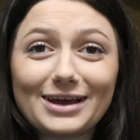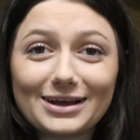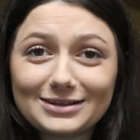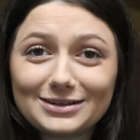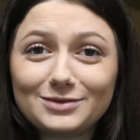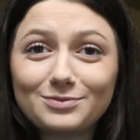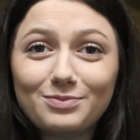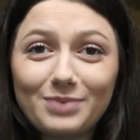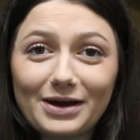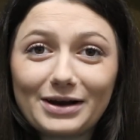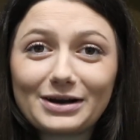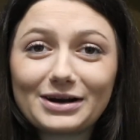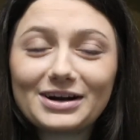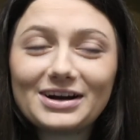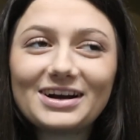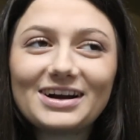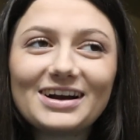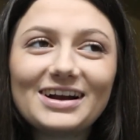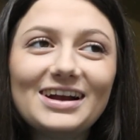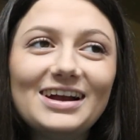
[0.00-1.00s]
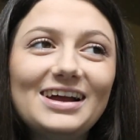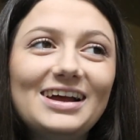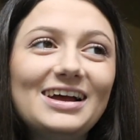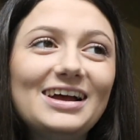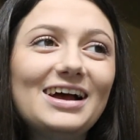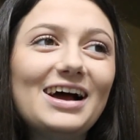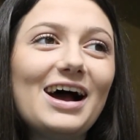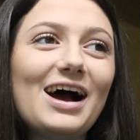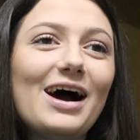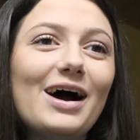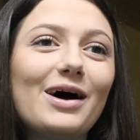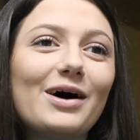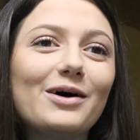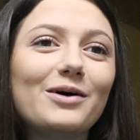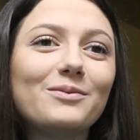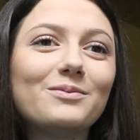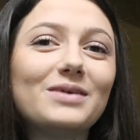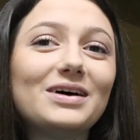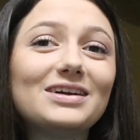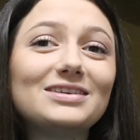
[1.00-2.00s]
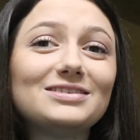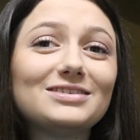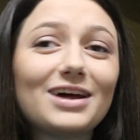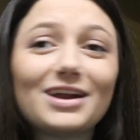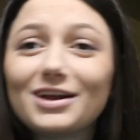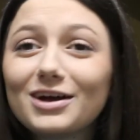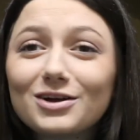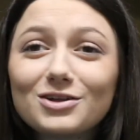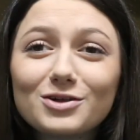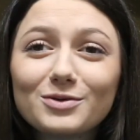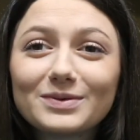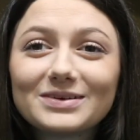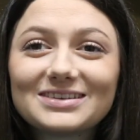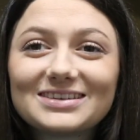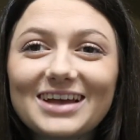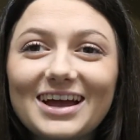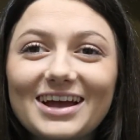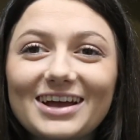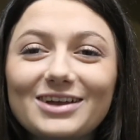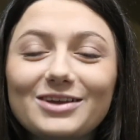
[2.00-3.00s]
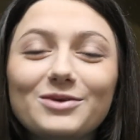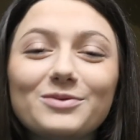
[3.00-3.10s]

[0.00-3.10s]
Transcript: gets better. Not 100%,